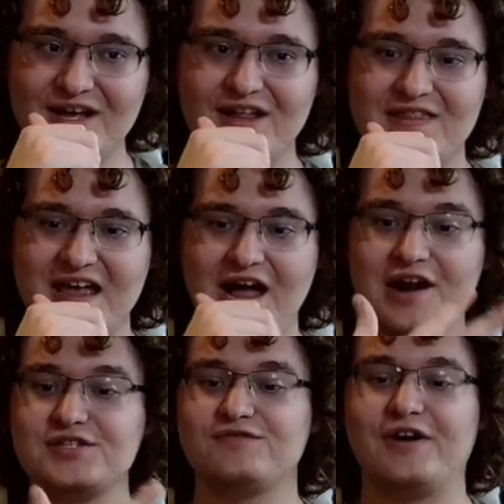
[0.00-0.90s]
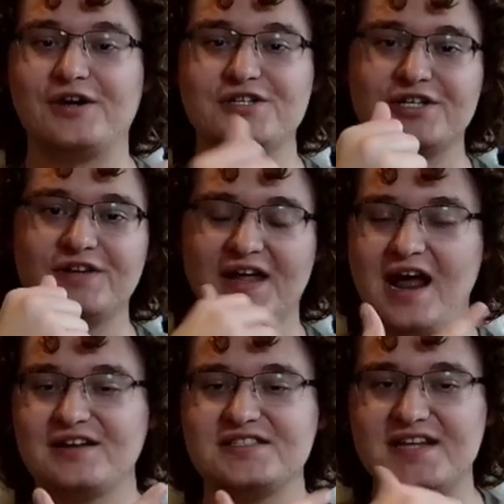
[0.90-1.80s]
they got us furniture, they got
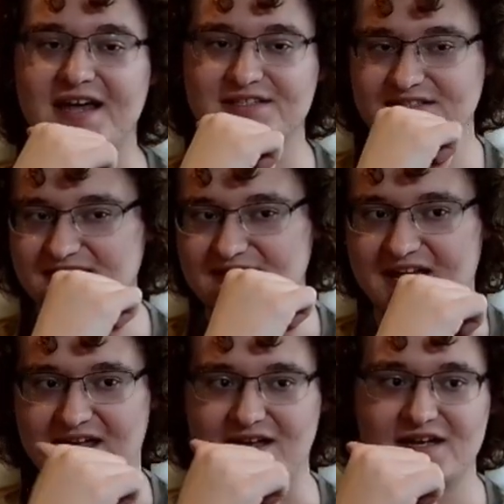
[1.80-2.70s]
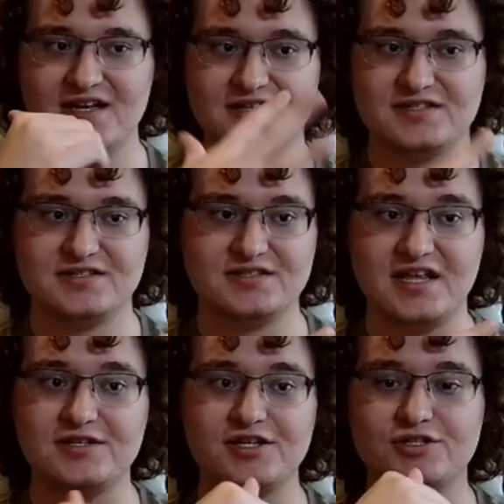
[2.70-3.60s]
us desks, they
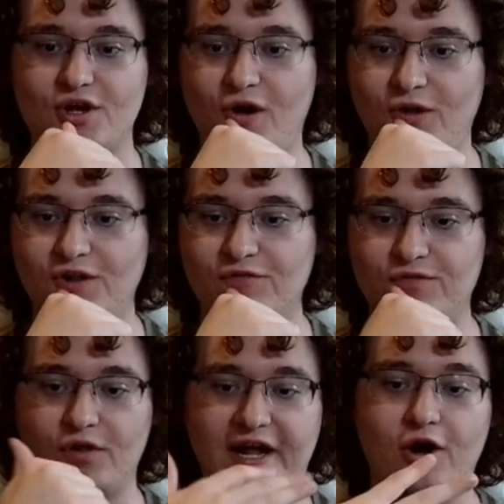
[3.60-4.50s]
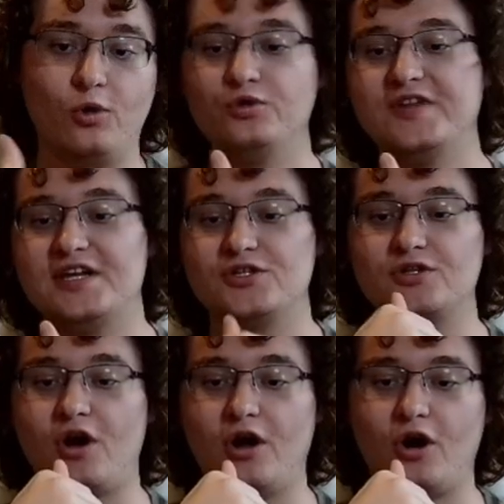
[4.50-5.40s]
sent us all like old
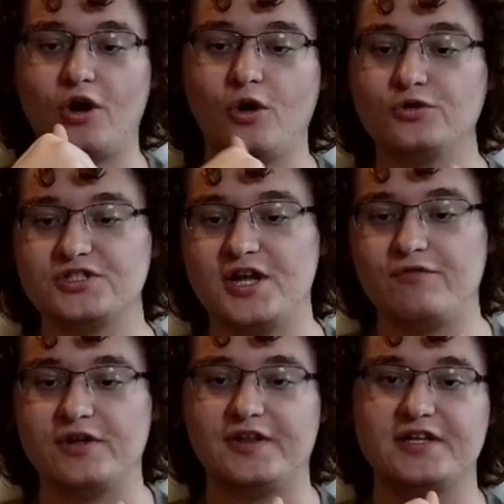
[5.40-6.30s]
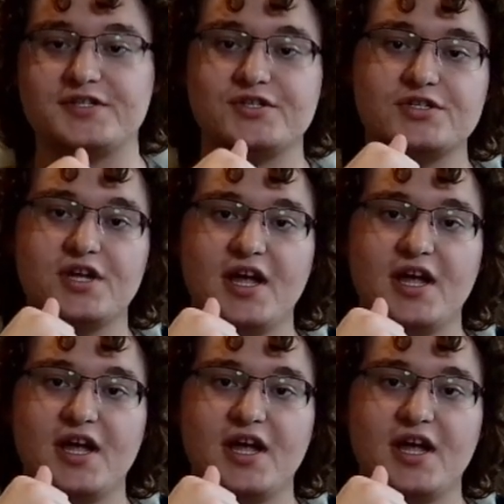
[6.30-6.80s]
thing, our old stuff with us,